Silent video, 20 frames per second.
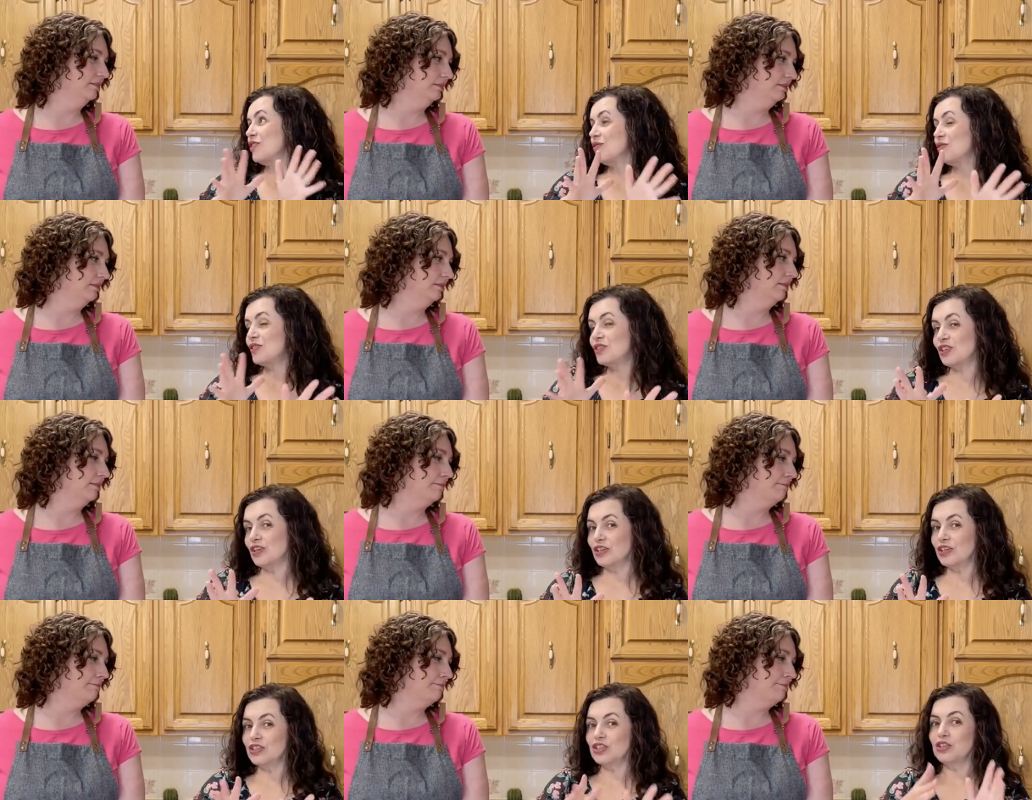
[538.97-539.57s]
Speaker 1: don't
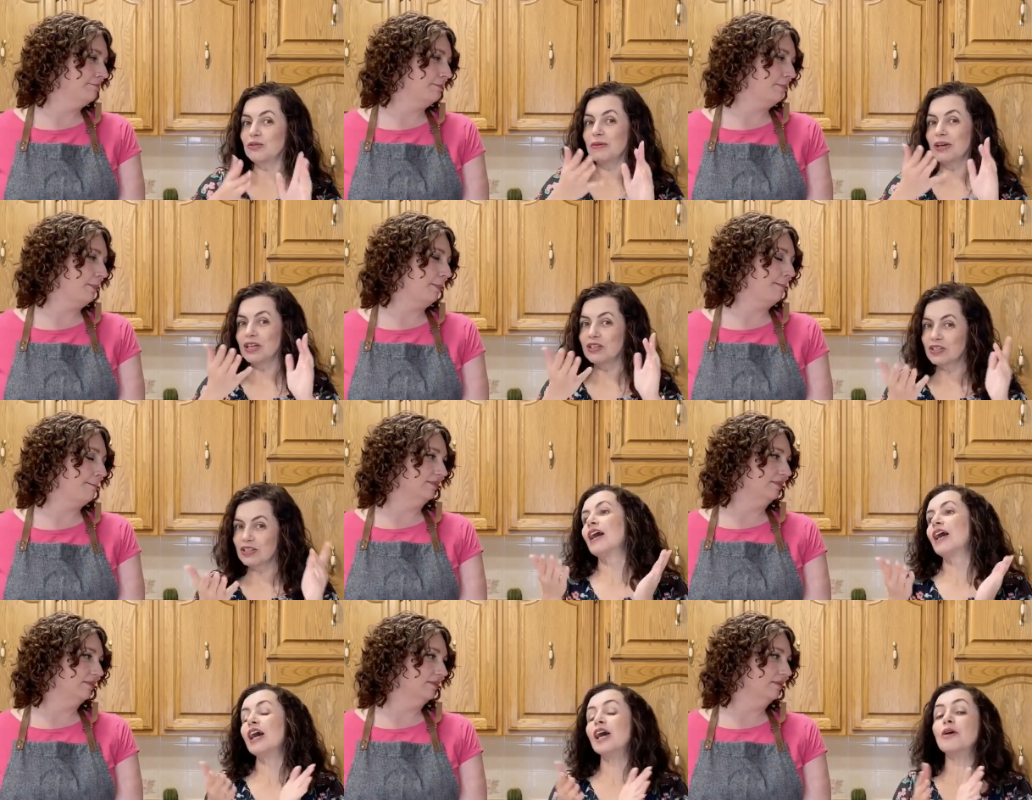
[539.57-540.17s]
stir it too much.
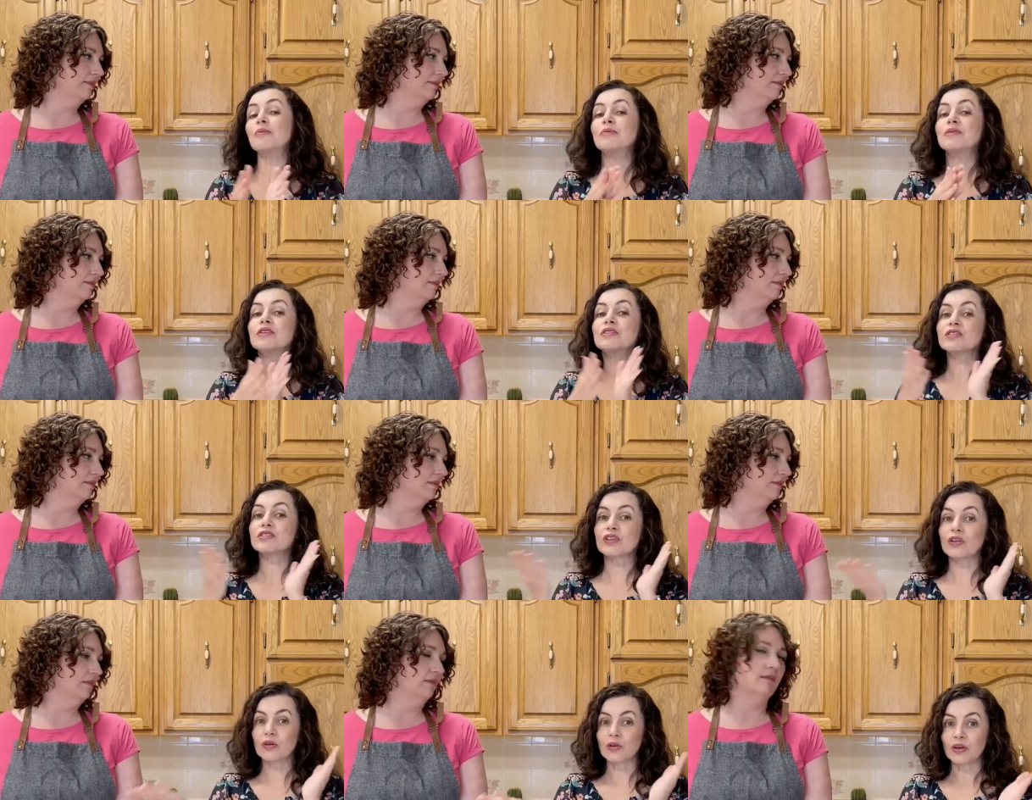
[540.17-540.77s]
Um,
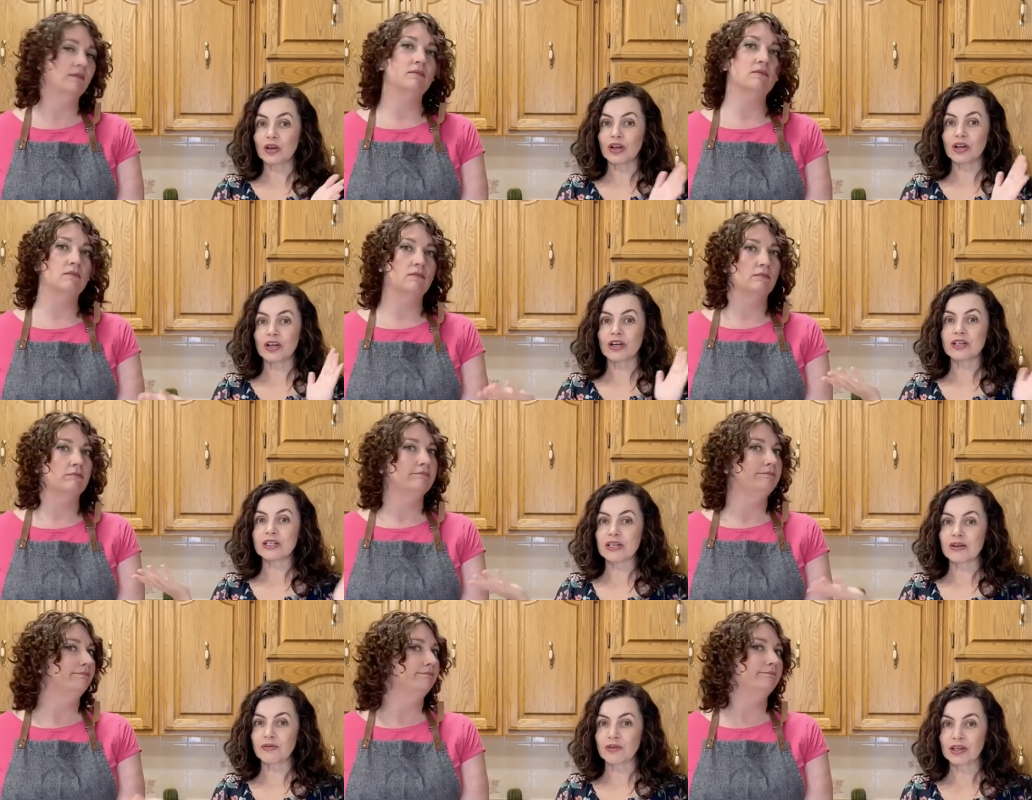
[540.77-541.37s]
slow cooker,
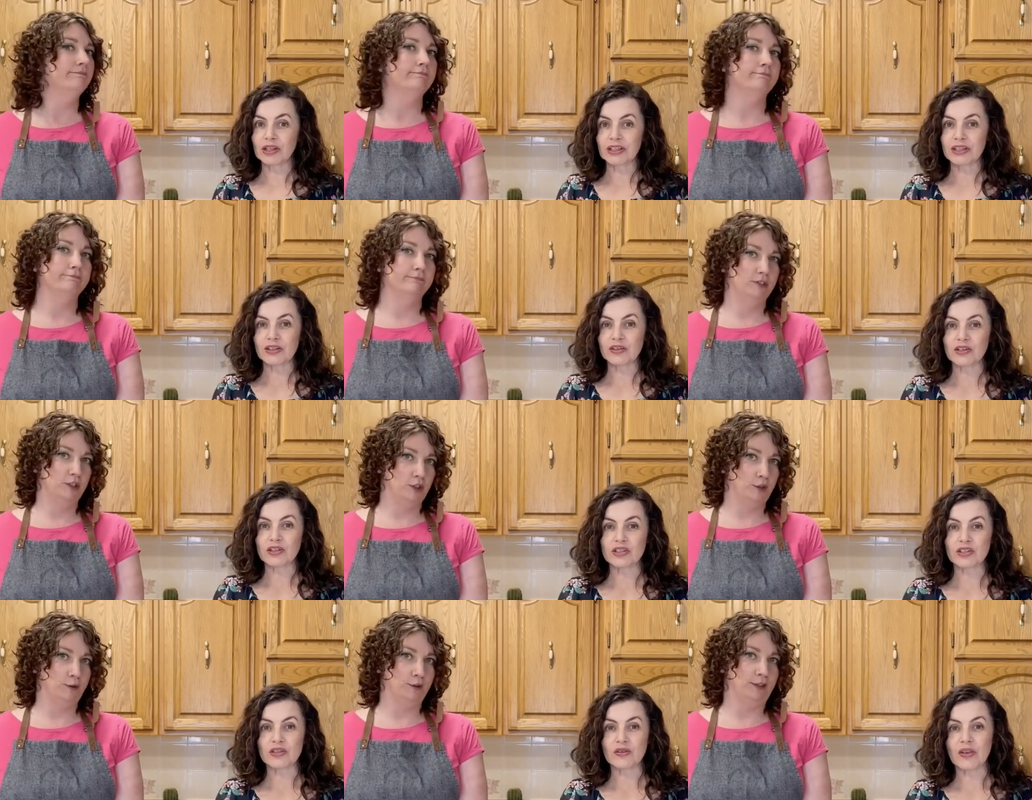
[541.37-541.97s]
definitely you
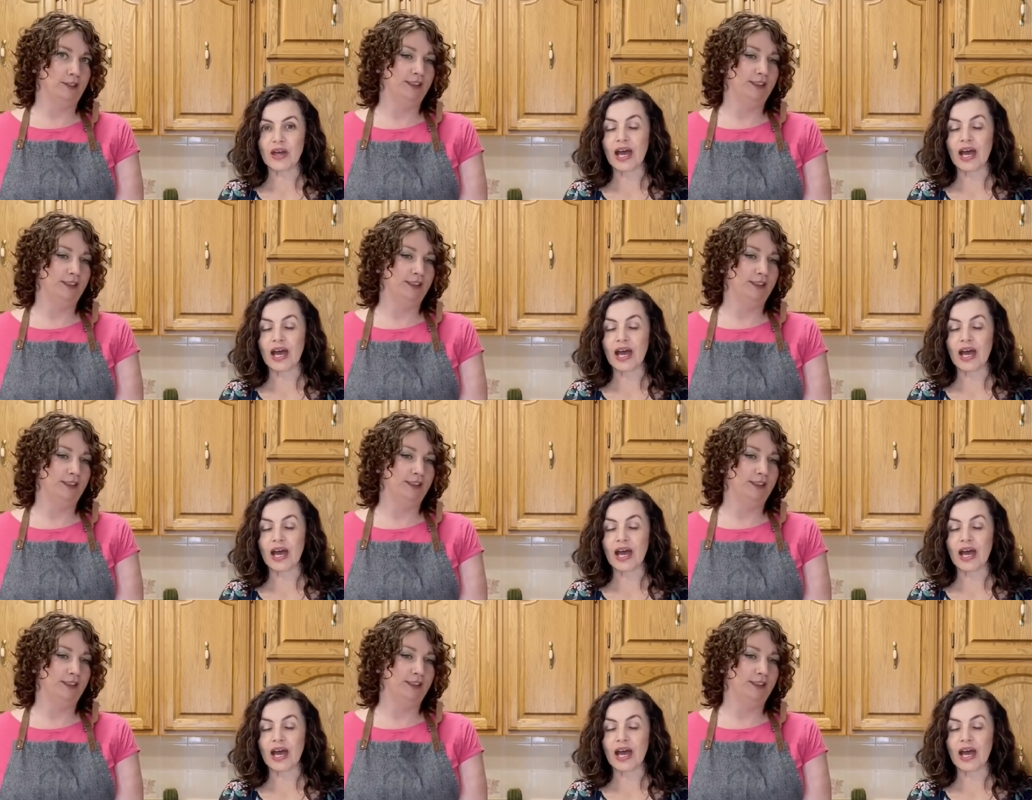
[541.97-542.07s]
can do okay.